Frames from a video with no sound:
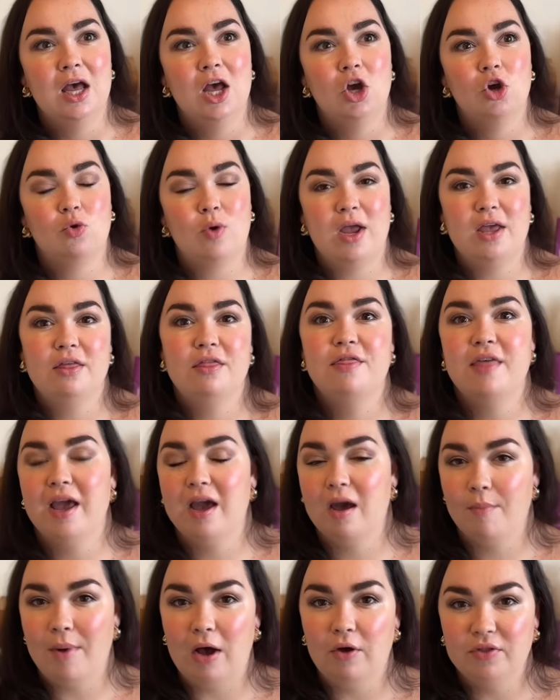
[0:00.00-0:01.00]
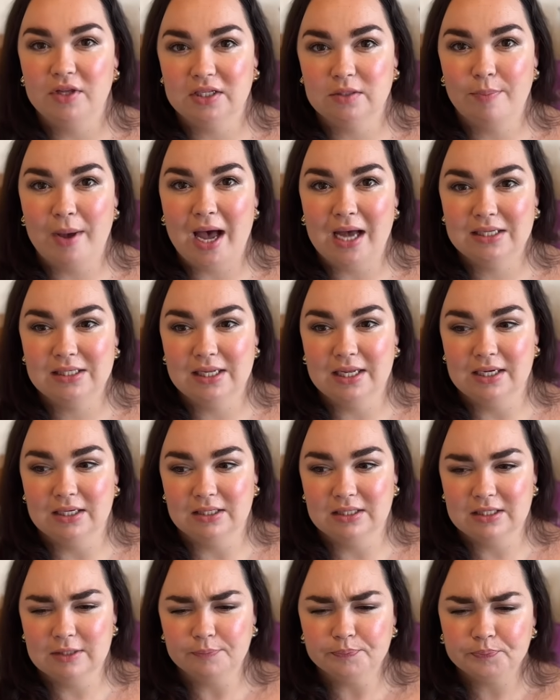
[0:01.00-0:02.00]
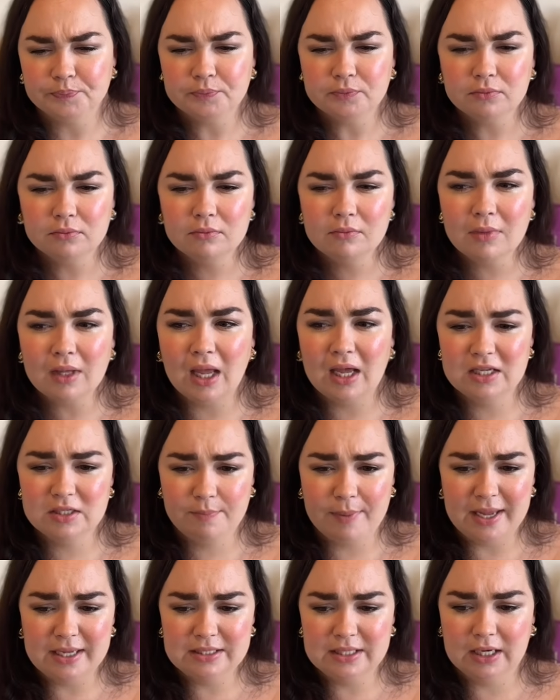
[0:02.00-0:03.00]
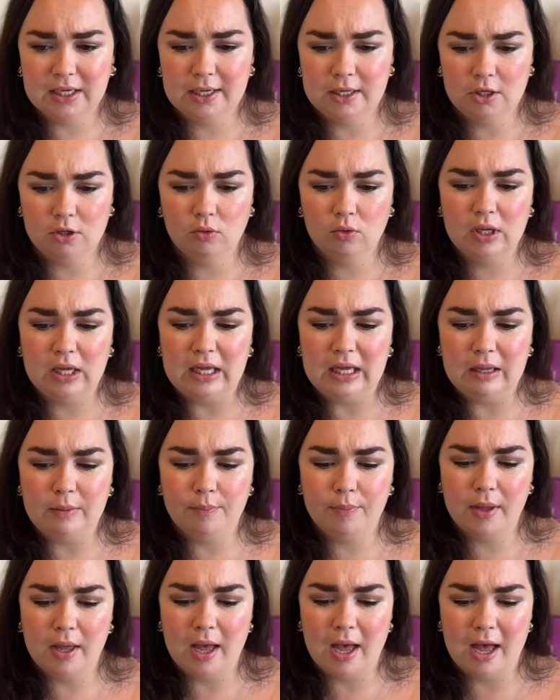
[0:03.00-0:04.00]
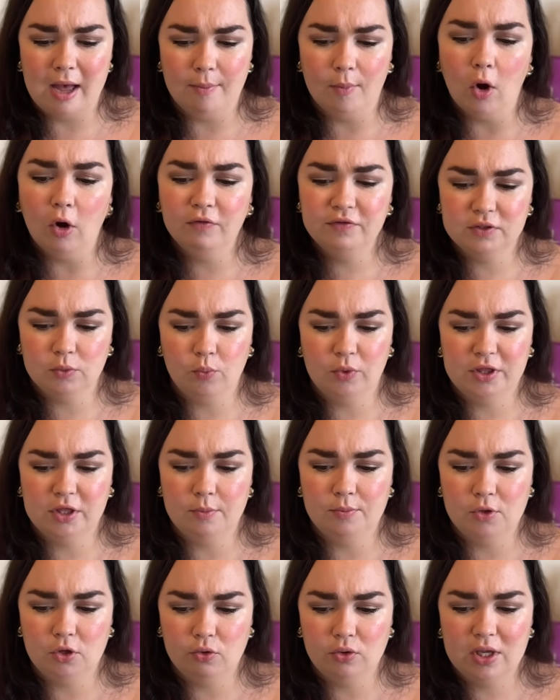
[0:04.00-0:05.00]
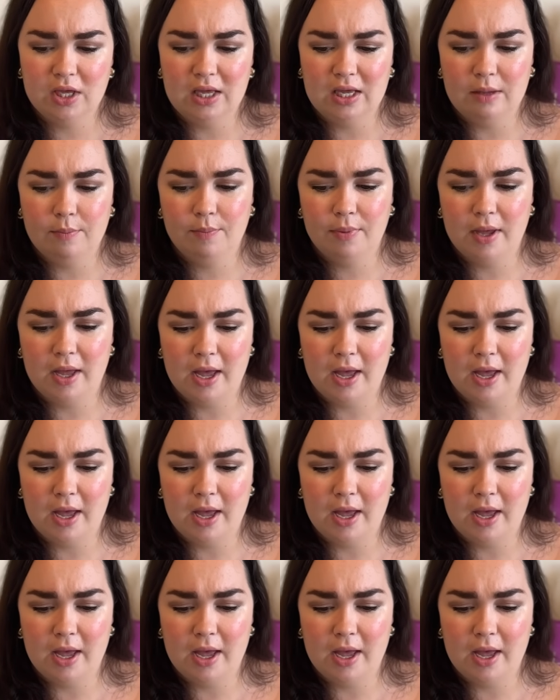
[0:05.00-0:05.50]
great thing about these patterns is basically you keep, often with them you keep